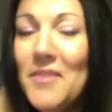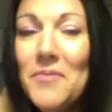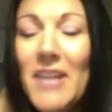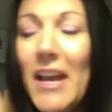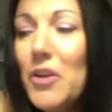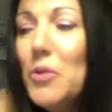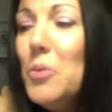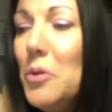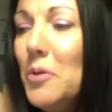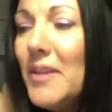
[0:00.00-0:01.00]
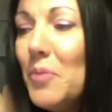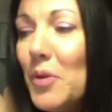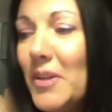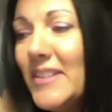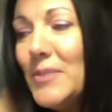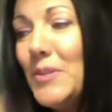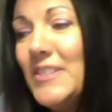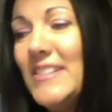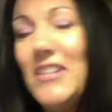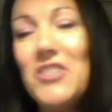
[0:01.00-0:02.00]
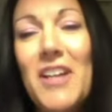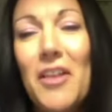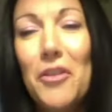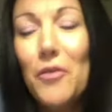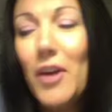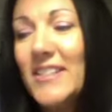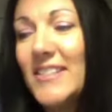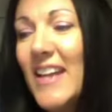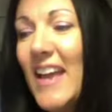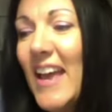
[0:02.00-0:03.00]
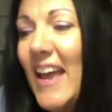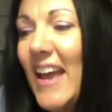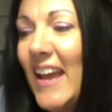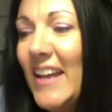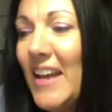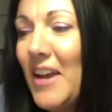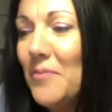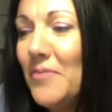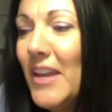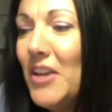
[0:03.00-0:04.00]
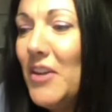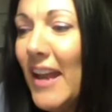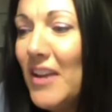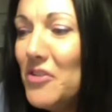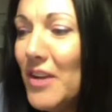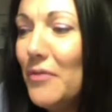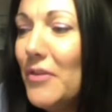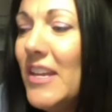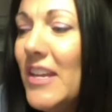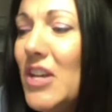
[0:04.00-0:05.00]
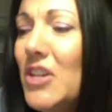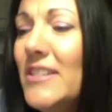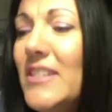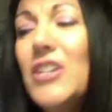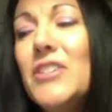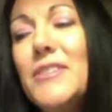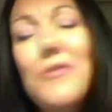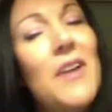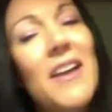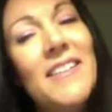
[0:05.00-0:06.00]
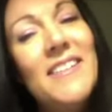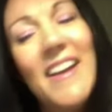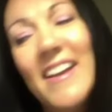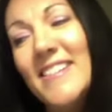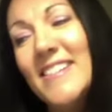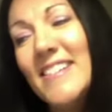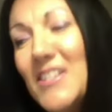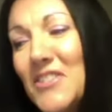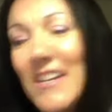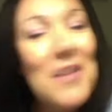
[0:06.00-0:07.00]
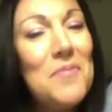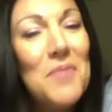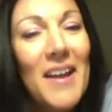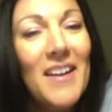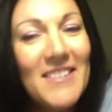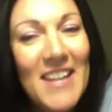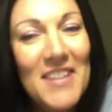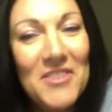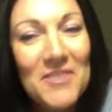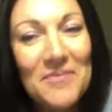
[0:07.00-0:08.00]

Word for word: tech guru and pulling this presentation together for us. And um, thank you to Andrea for the years and years of fun and teaching and playing on stage.